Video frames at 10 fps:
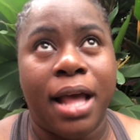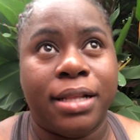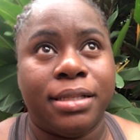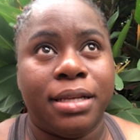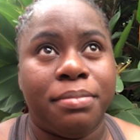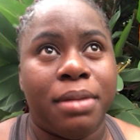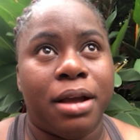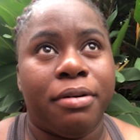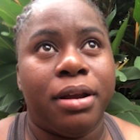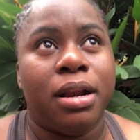and tin
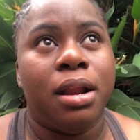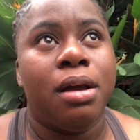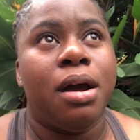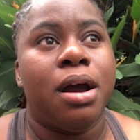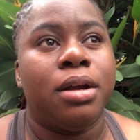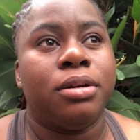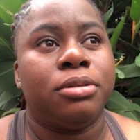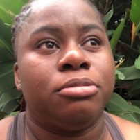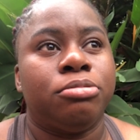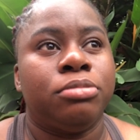mackerel
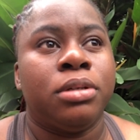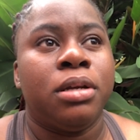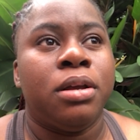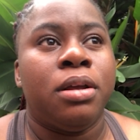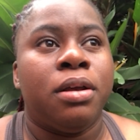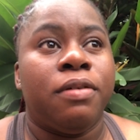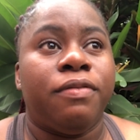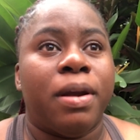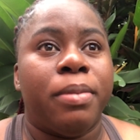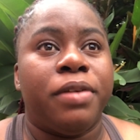or
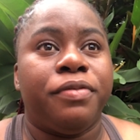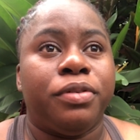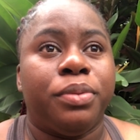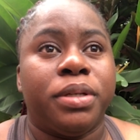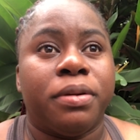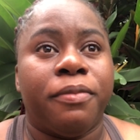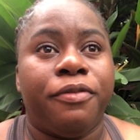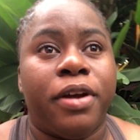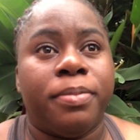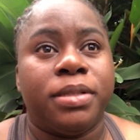fried breadfruit with some
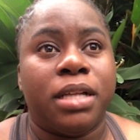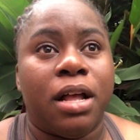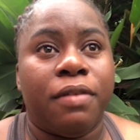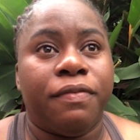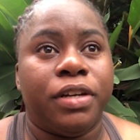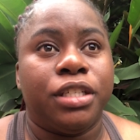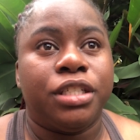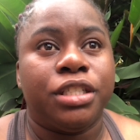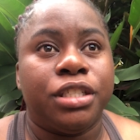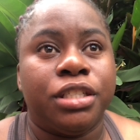fried
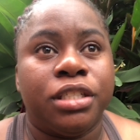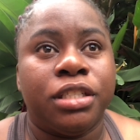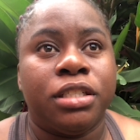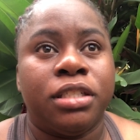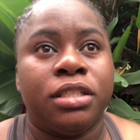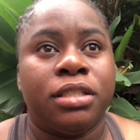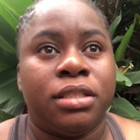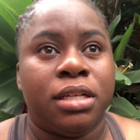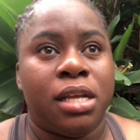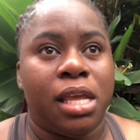saltfish.
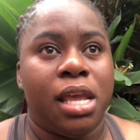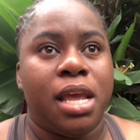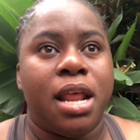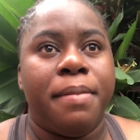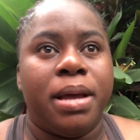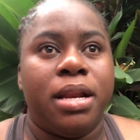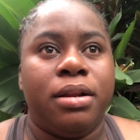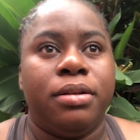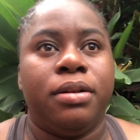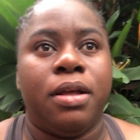Yeah, that bad, you
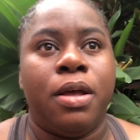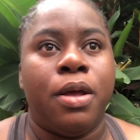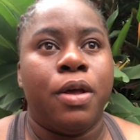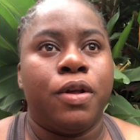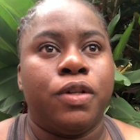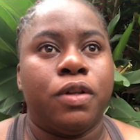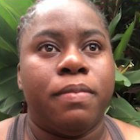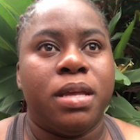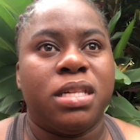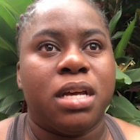know. So
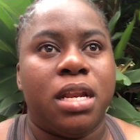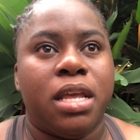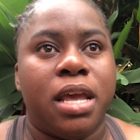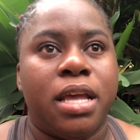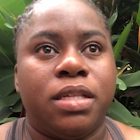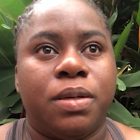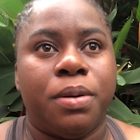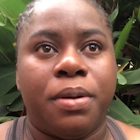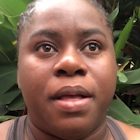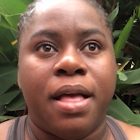basically, yeah,
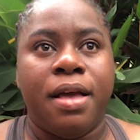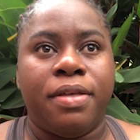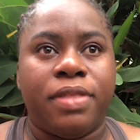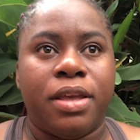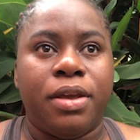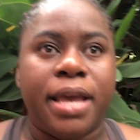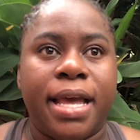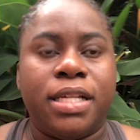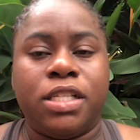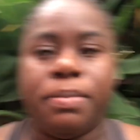so thank you
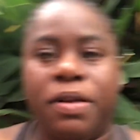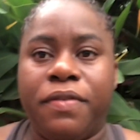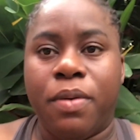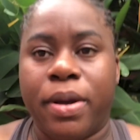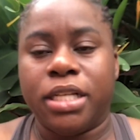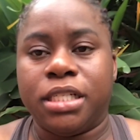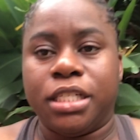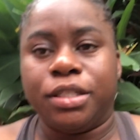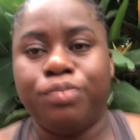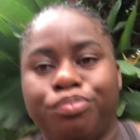guys so much for
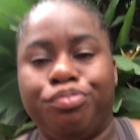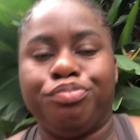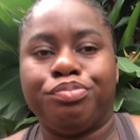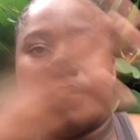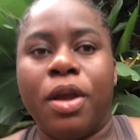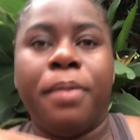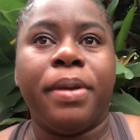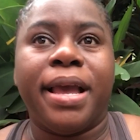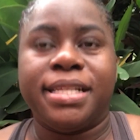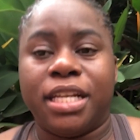watching. If you
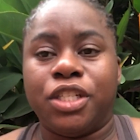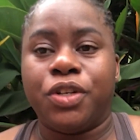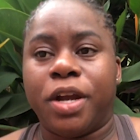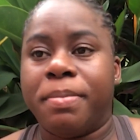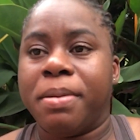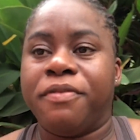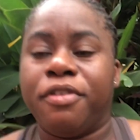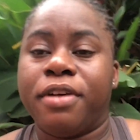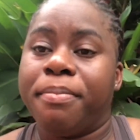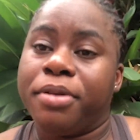guys enjoy, remember for
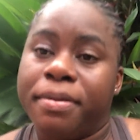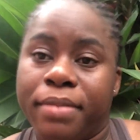crap on the